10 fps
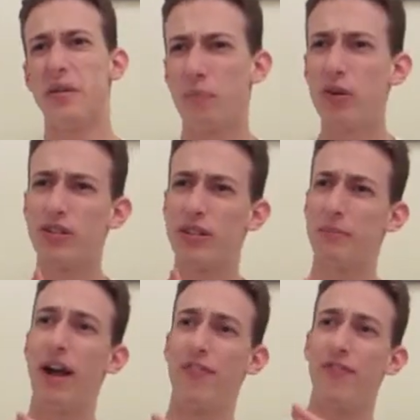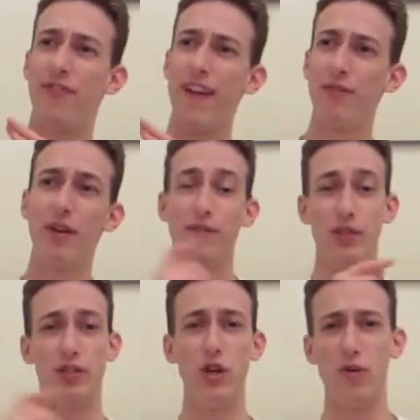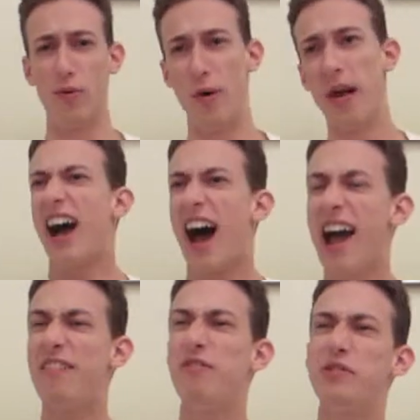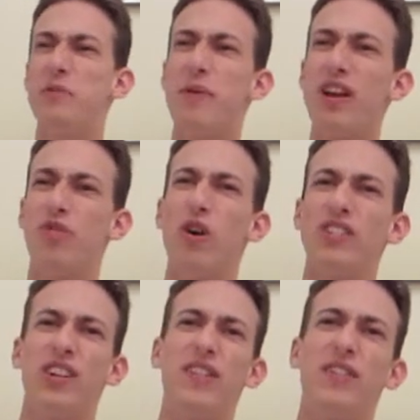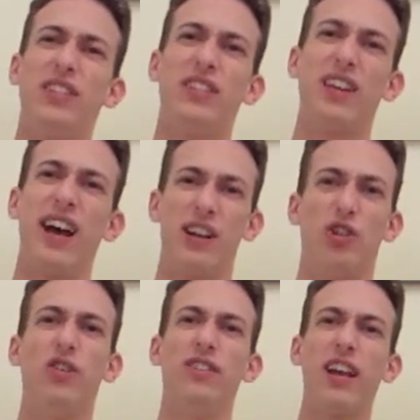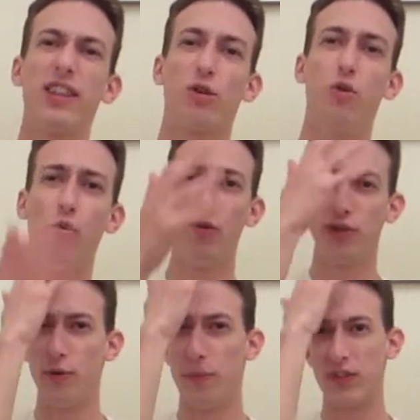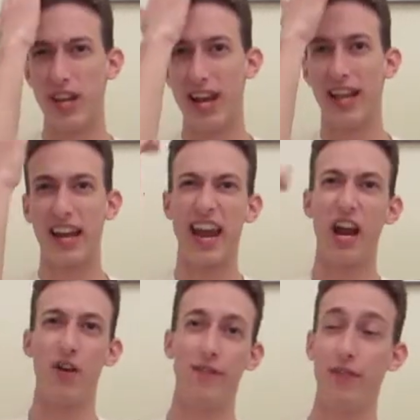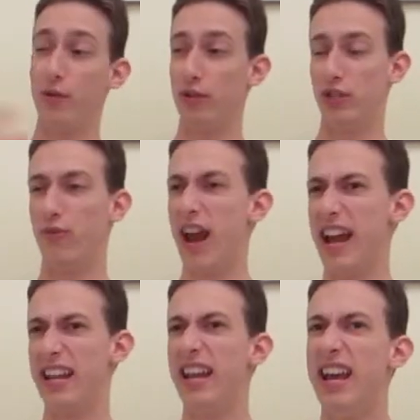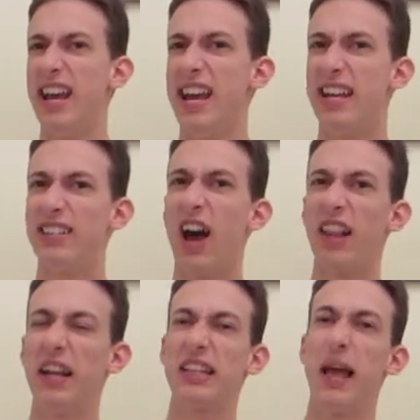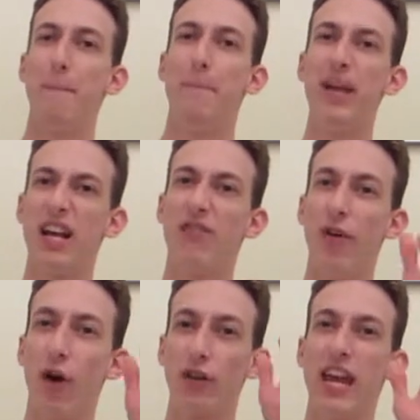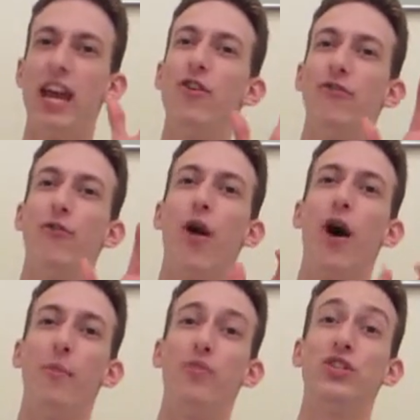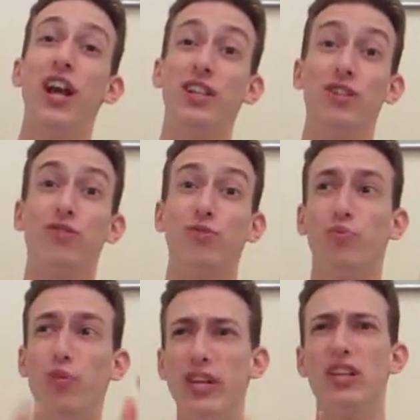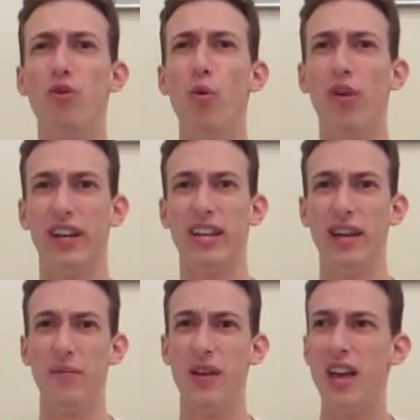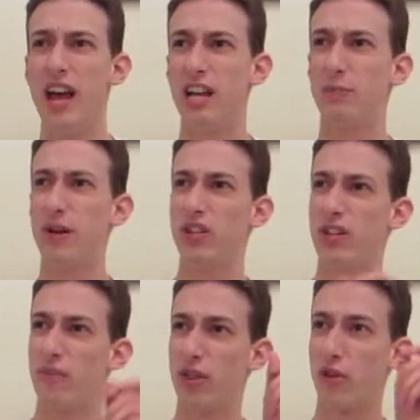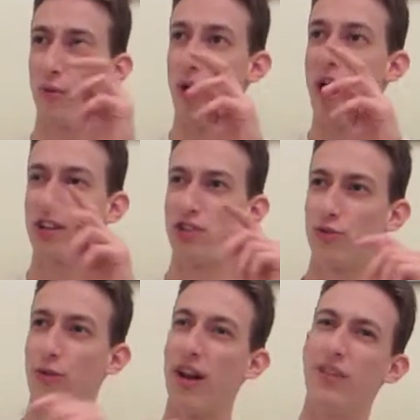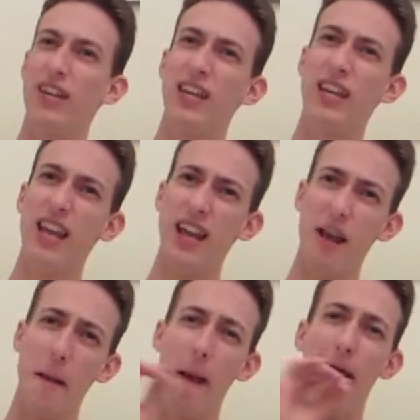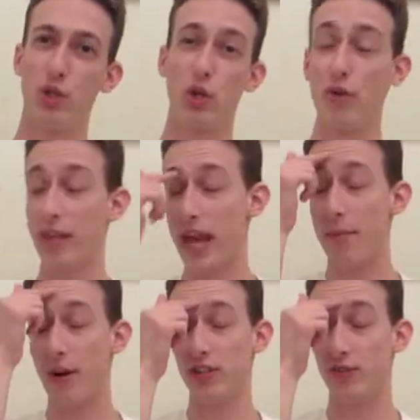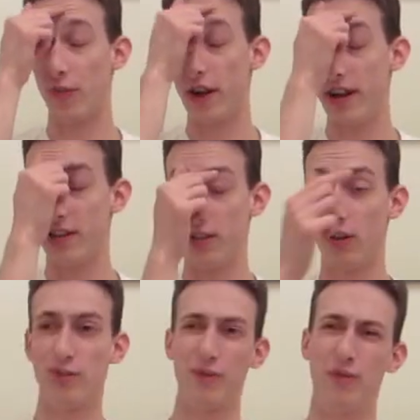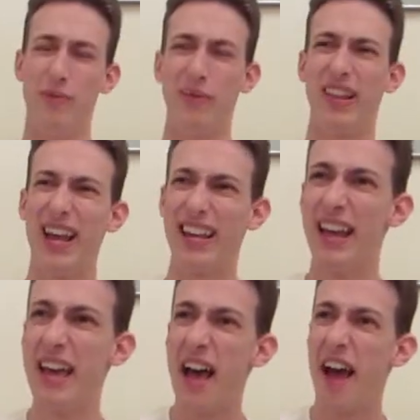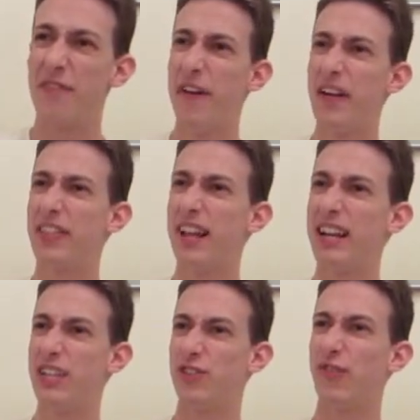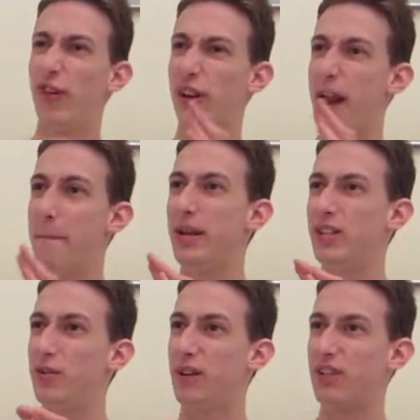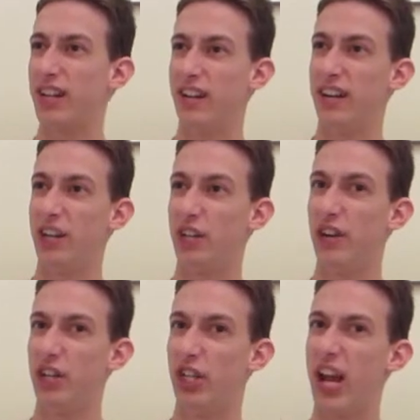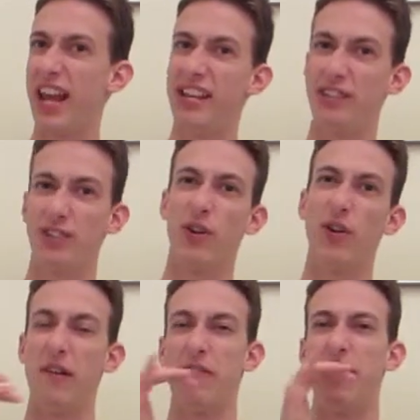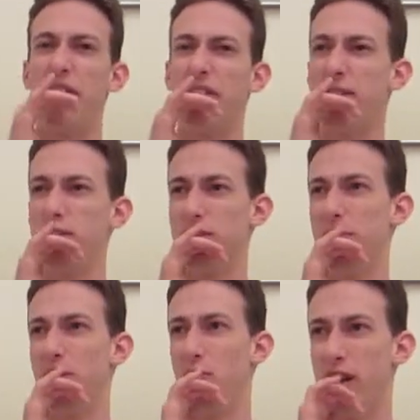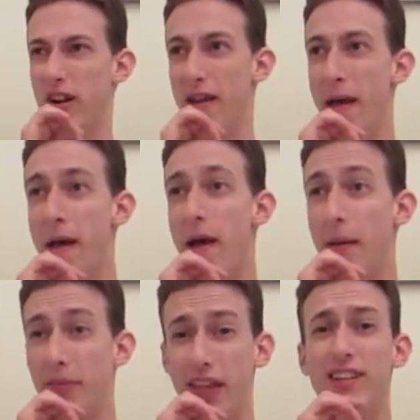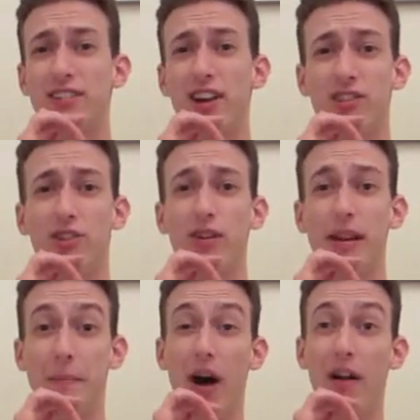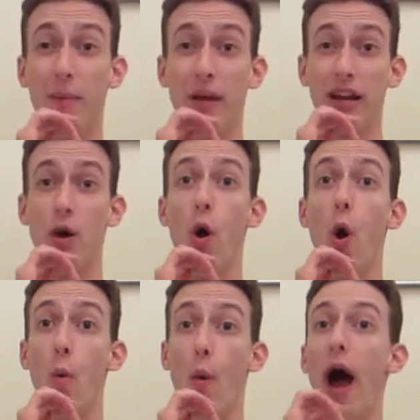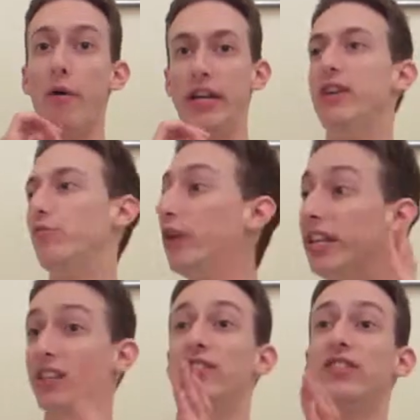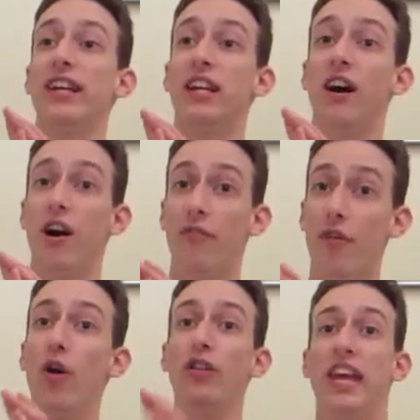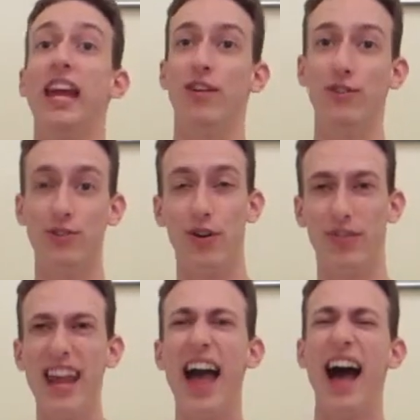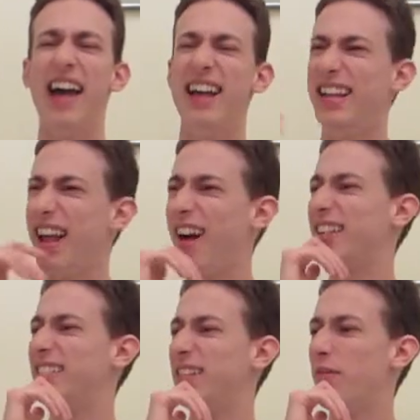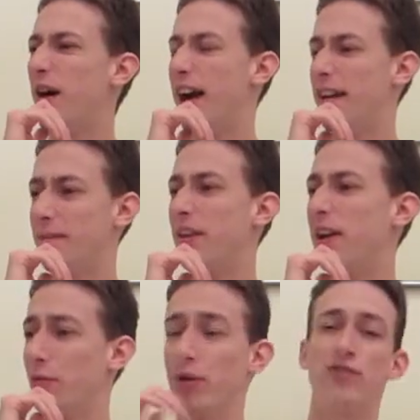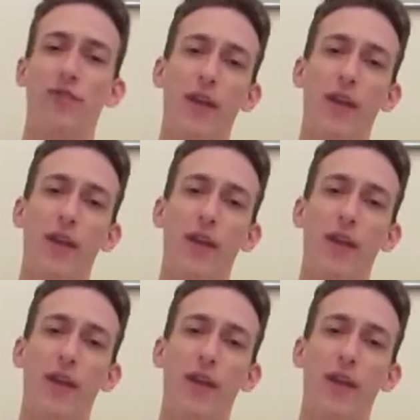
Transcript: personally my favorite of the 2. I was a bit questioning of his design. Sure, he's got the cool Super Saiyan-like hair, even though it's red. He's got like that big volcano for a hump, which actually looks really cool on him, especially with the rocks surrounding it. Sure, the M on his forehead is also cool, but like, I felt like his fur got a bit too much like a shaggy skirt, and I felt that was a bit weird. But then I saw his 3D model, and I'm like, wow, he really looks like a volcano. So yeah, now I can see why it works for